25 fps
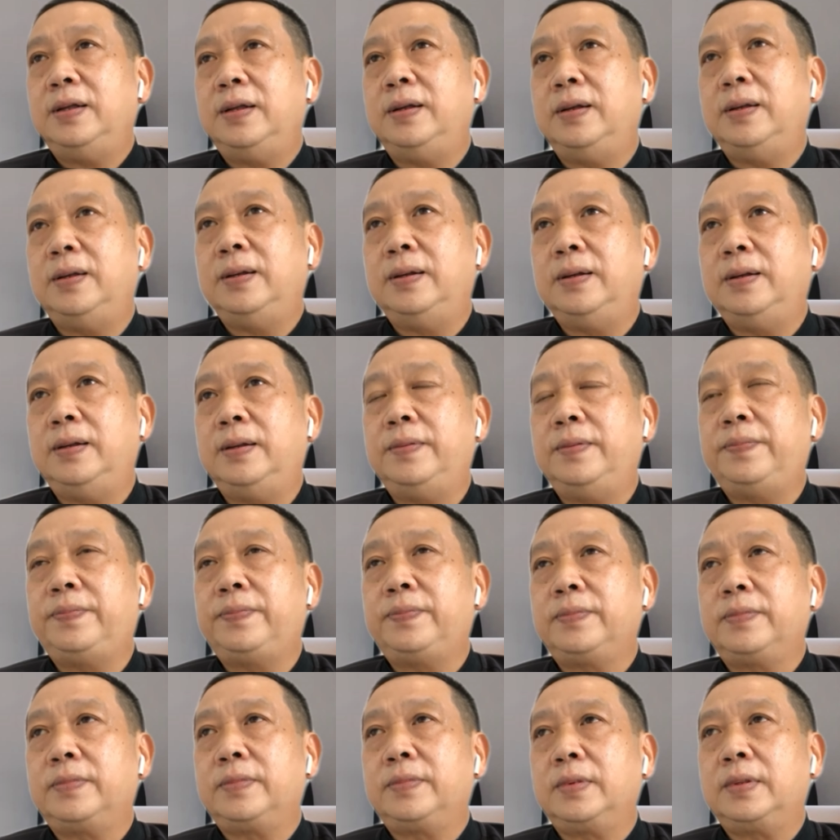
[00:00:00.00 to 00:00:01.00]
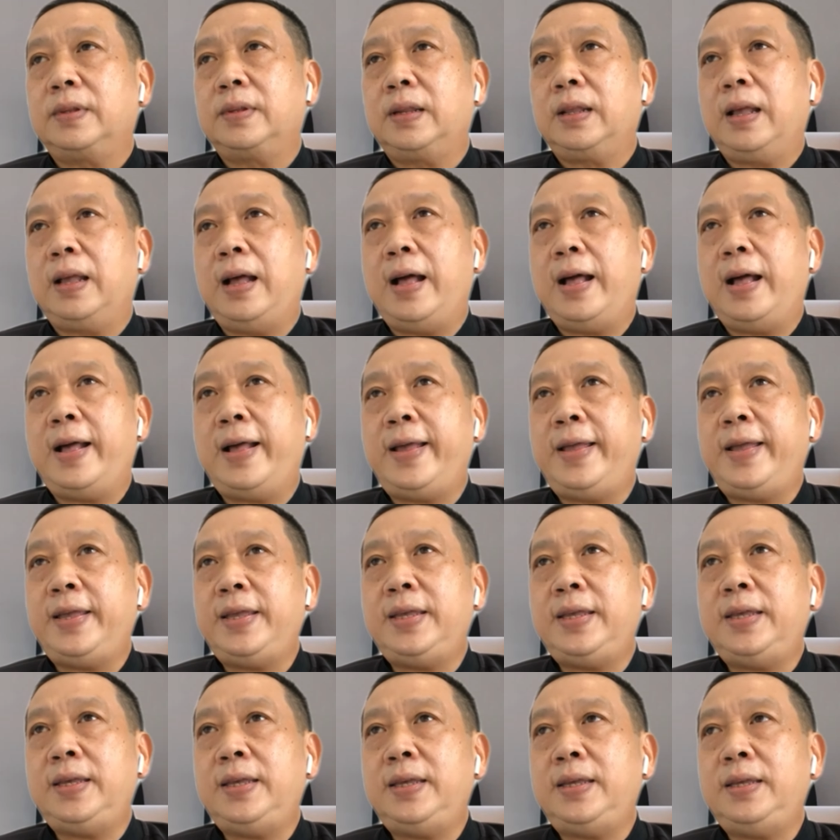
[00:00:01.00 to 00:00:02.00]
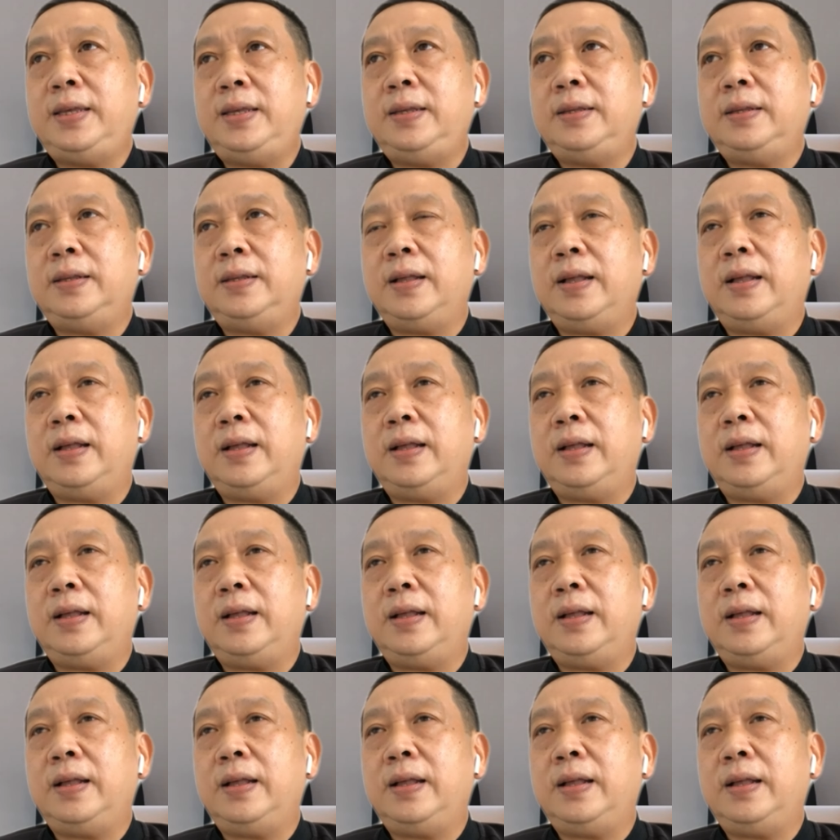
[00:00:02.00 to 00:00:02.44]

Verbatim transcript: Uh, I,